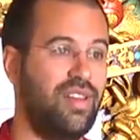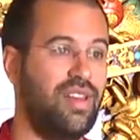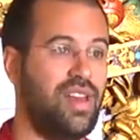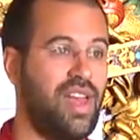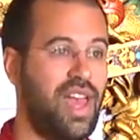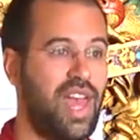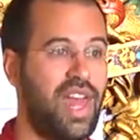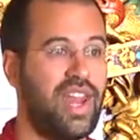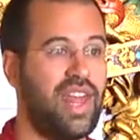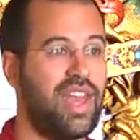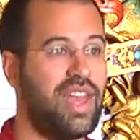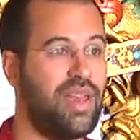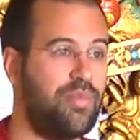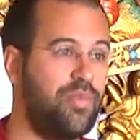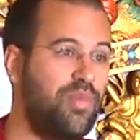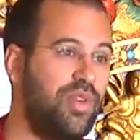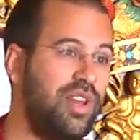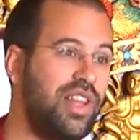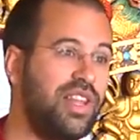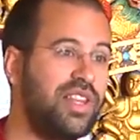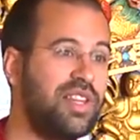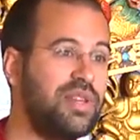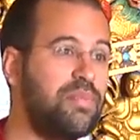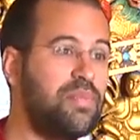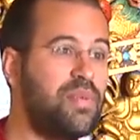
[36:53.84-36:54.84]
and I am really
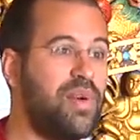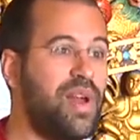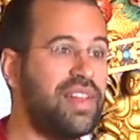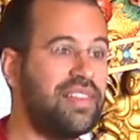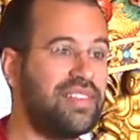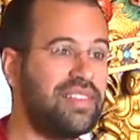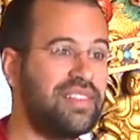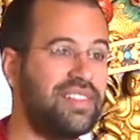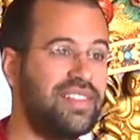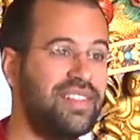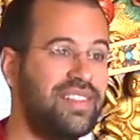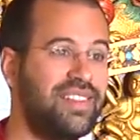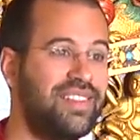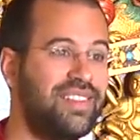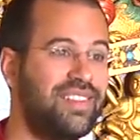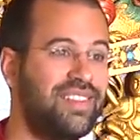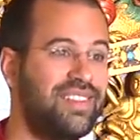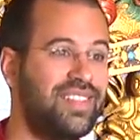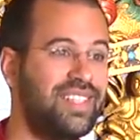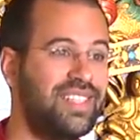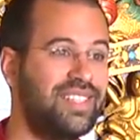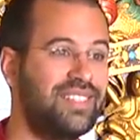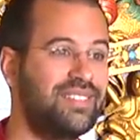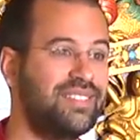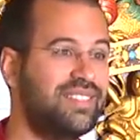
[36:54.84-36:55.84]
depressed,
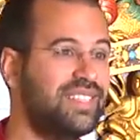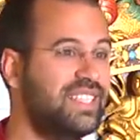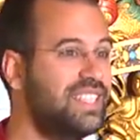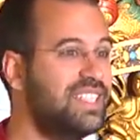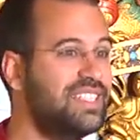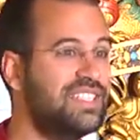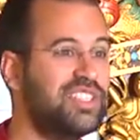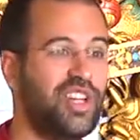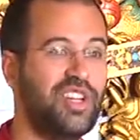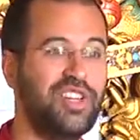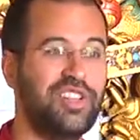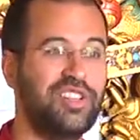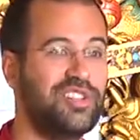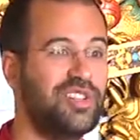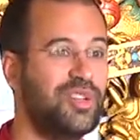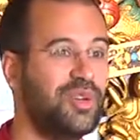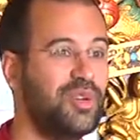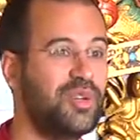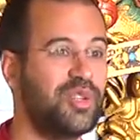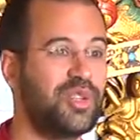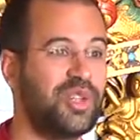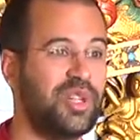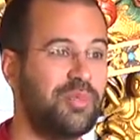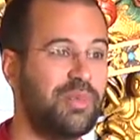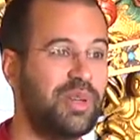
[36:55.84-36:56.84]
it's not a
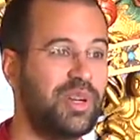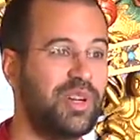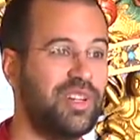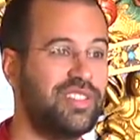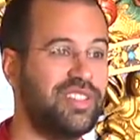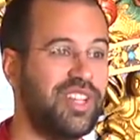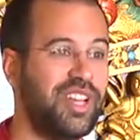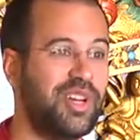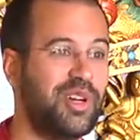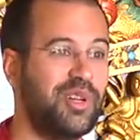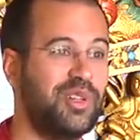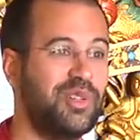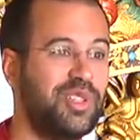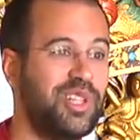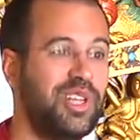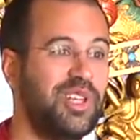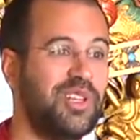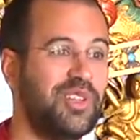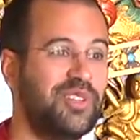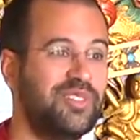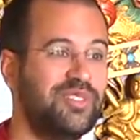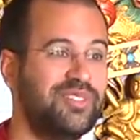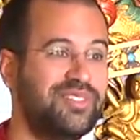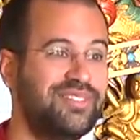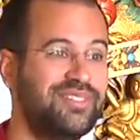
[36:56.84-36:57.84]
solution because I continue.